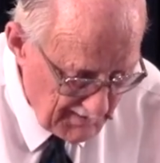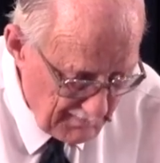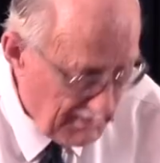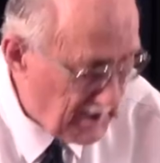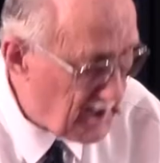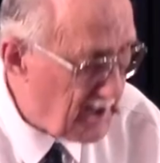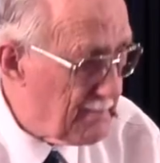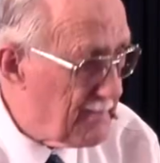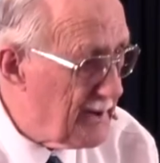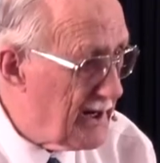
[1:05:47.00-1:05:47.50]

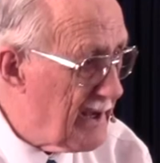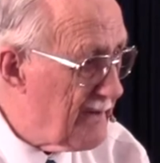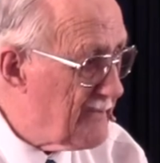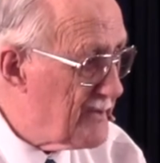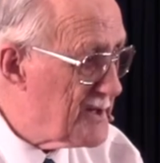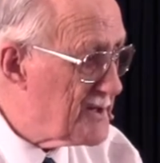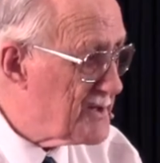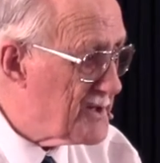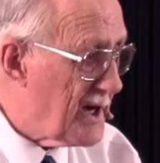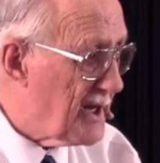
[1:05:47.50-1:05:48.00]
is my
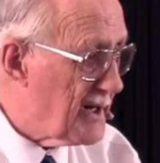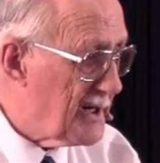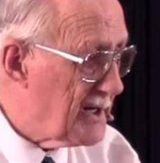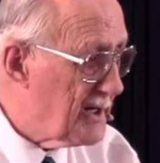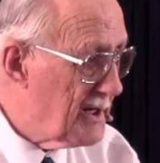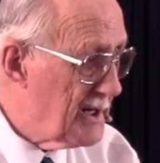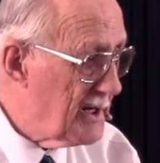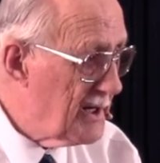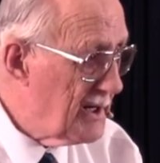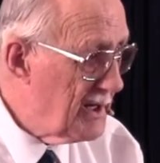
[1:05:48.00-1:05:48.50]
beloved
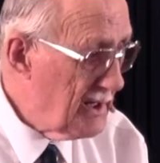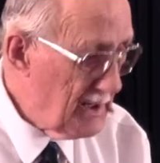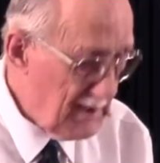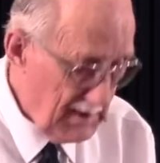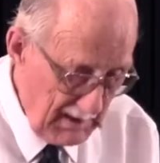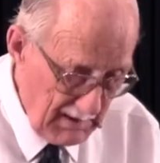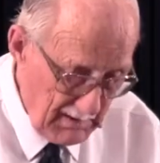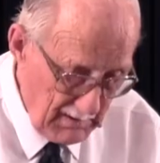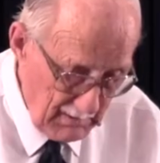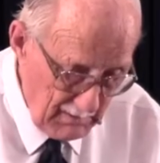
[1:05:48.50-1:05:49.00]
Son,
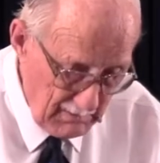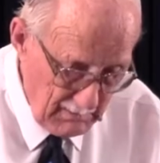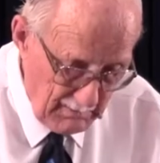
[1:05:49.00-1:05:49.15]
in